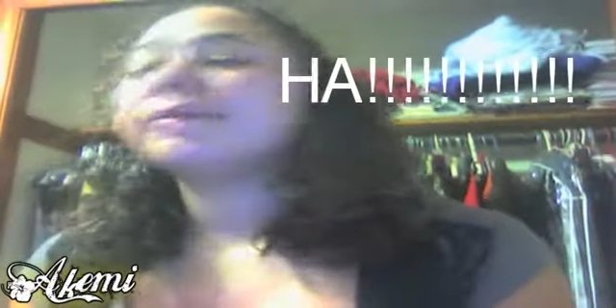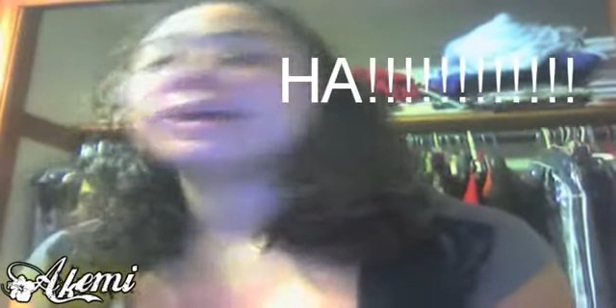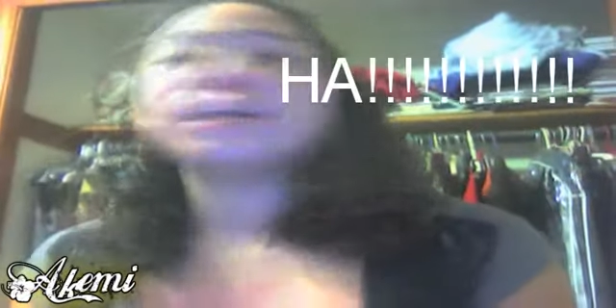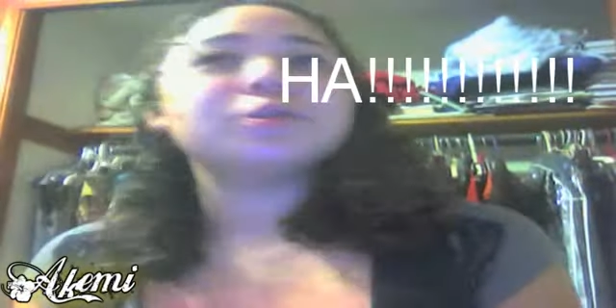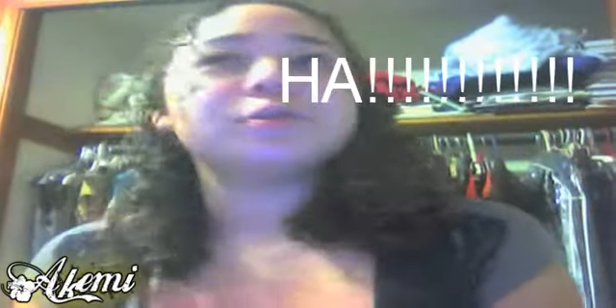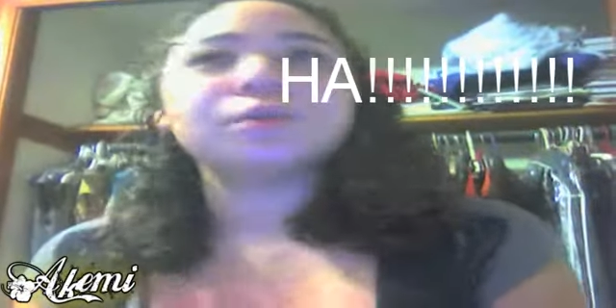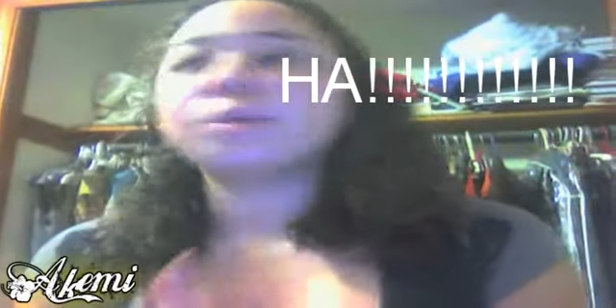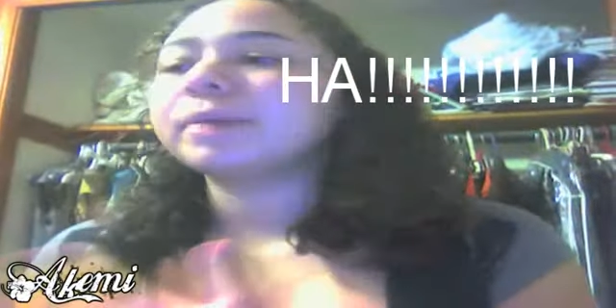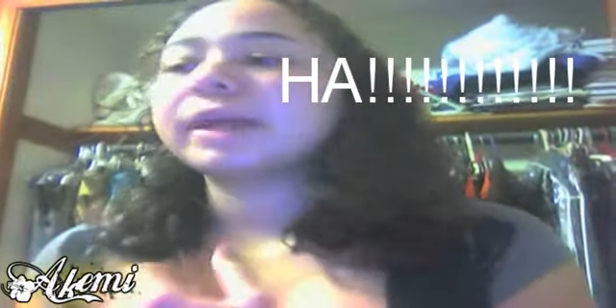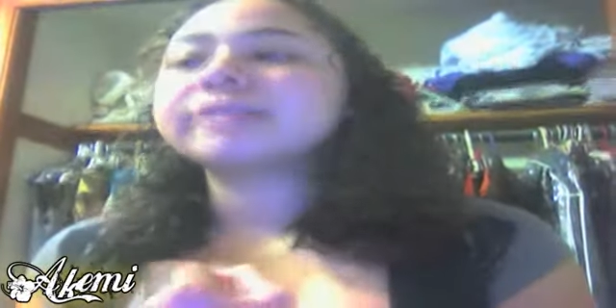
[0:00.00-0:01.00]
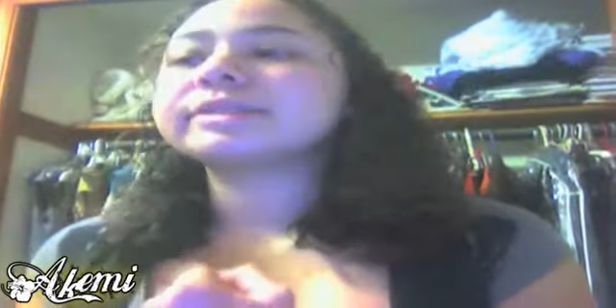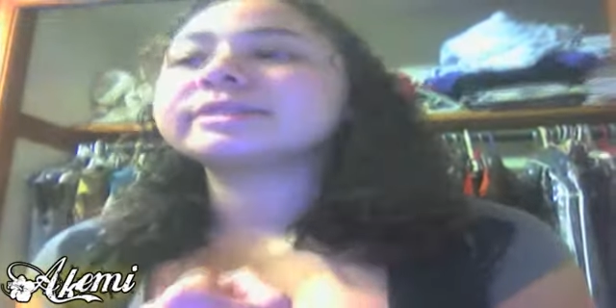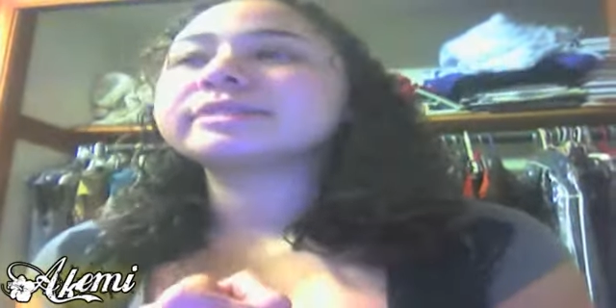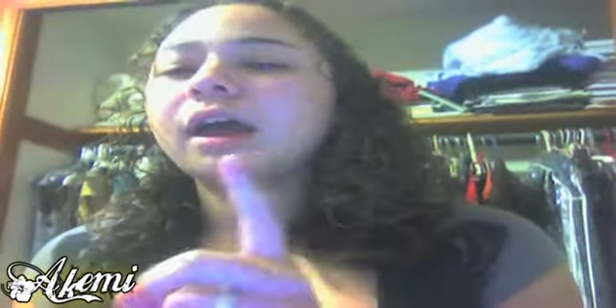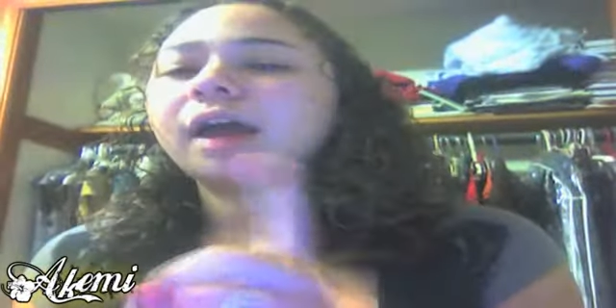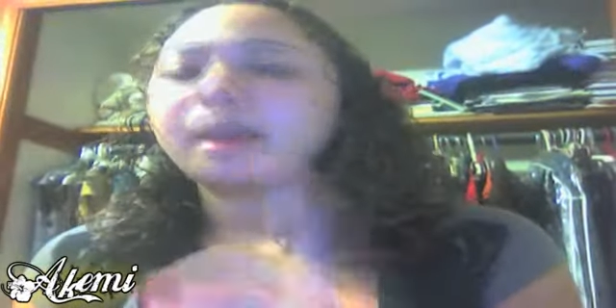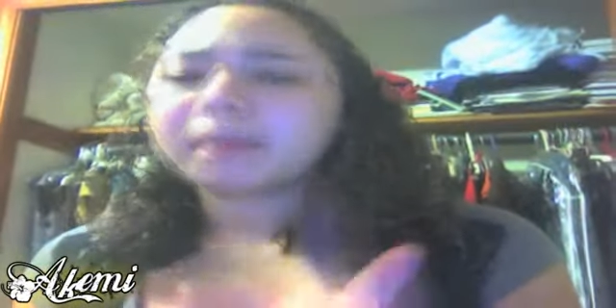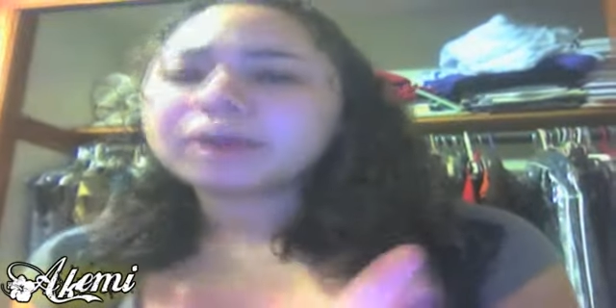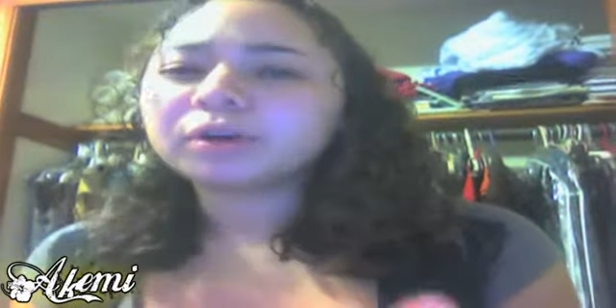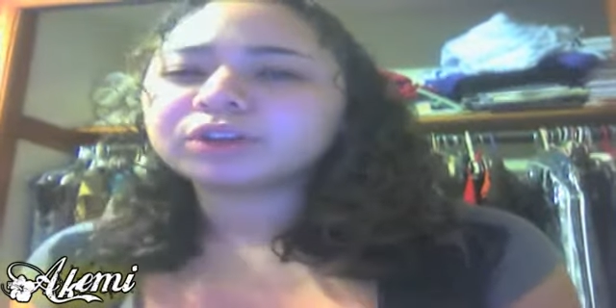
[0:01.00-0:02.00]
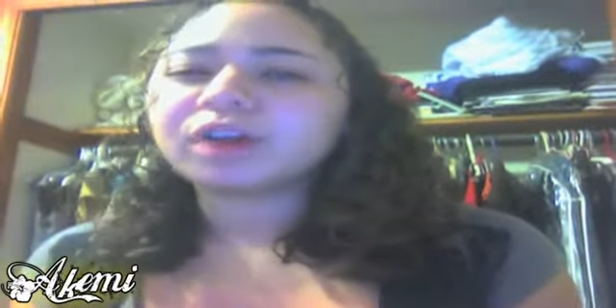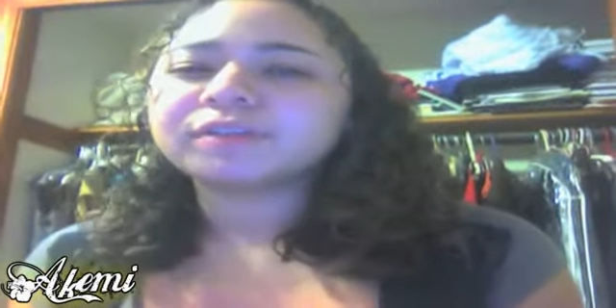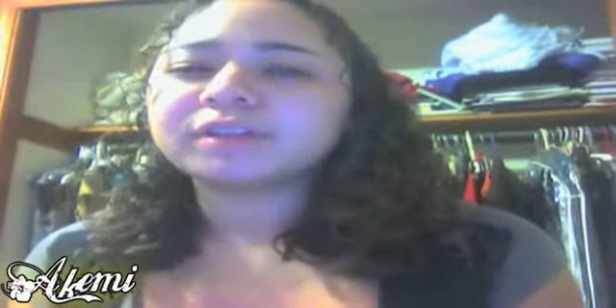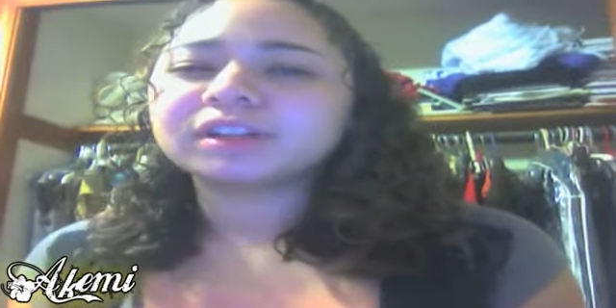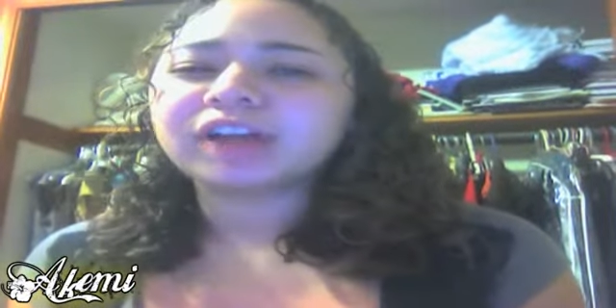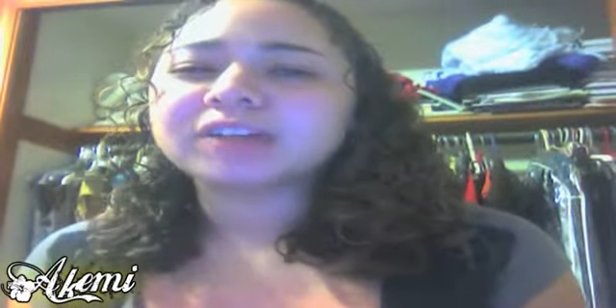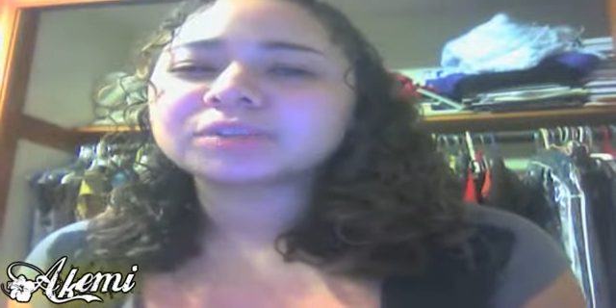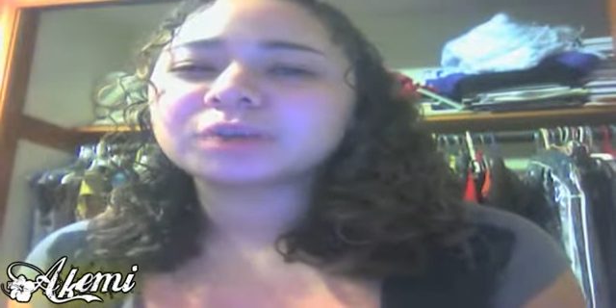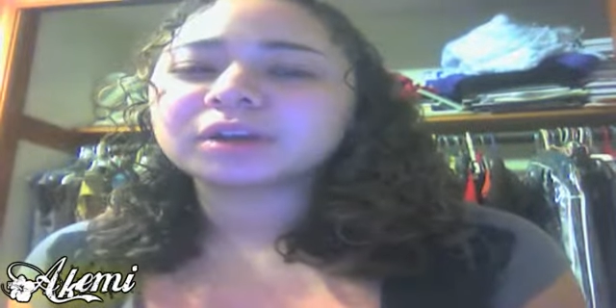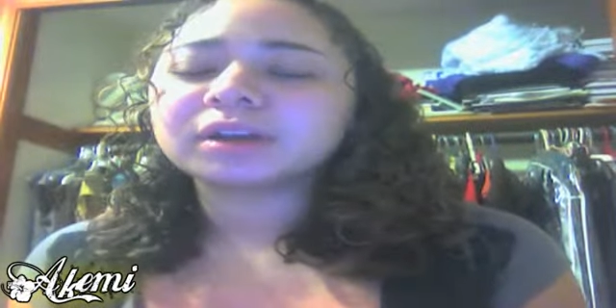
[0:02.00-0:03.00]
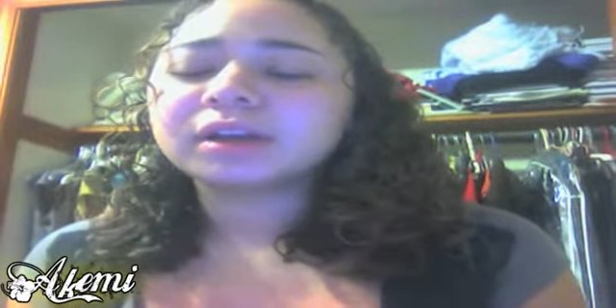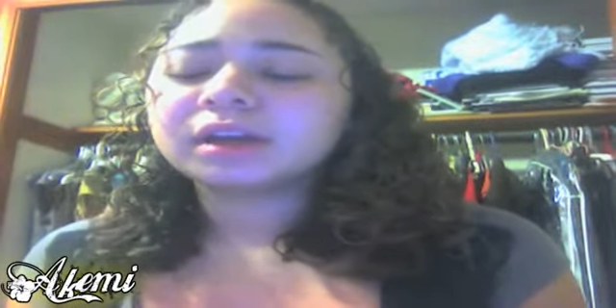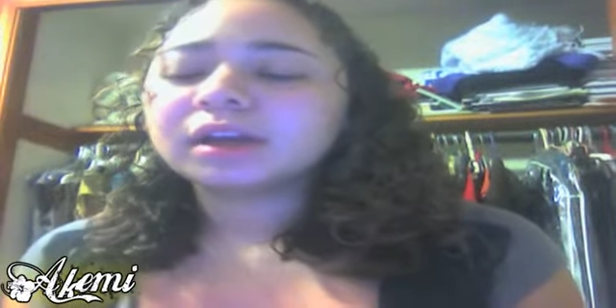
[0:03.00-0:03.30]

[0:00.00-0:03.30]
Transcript: find romance. I might hold off on the last one.